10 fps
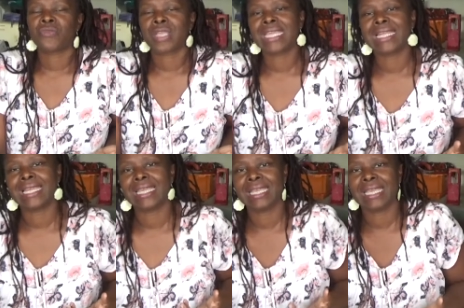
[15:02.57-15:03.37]

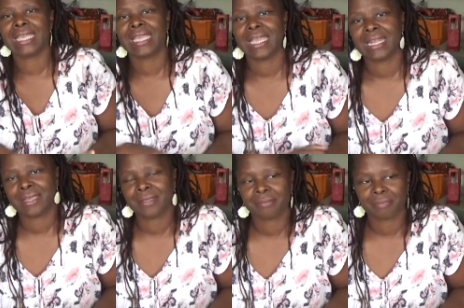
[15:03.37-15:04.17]
really in
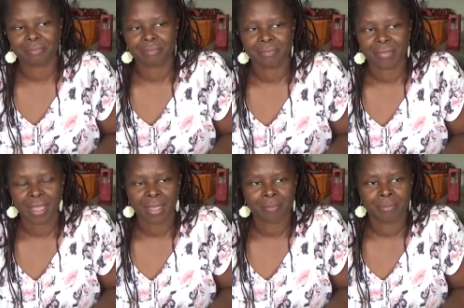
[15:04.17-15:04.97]
a
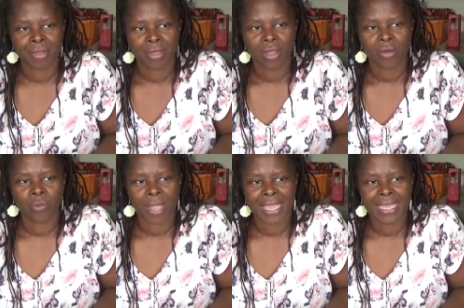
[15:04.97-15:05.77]

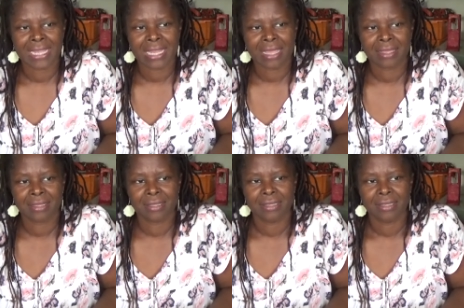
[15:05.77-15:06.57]
way that
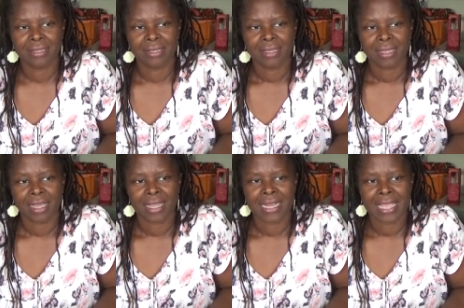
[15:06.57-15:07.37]

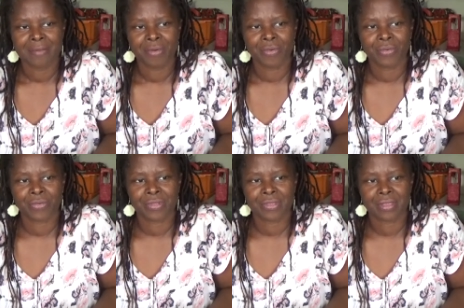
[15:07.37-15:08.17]

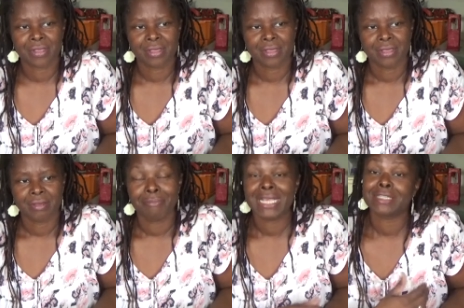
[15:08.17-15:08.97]
enables
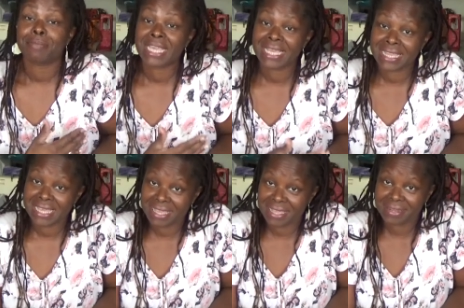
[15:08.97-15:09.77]
me to be
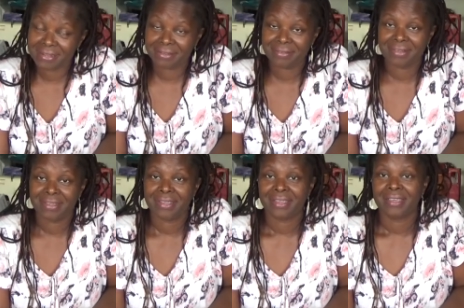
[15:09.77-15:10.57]
consistent.
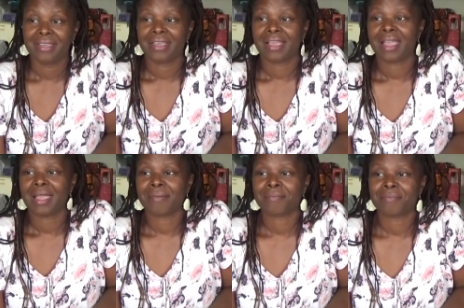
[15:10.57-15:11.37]

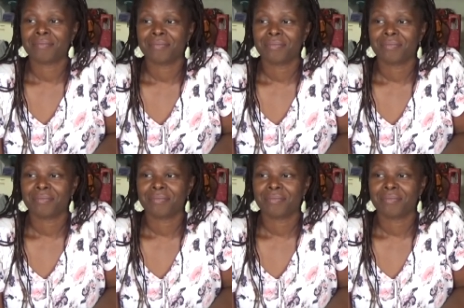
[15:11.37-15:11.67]
And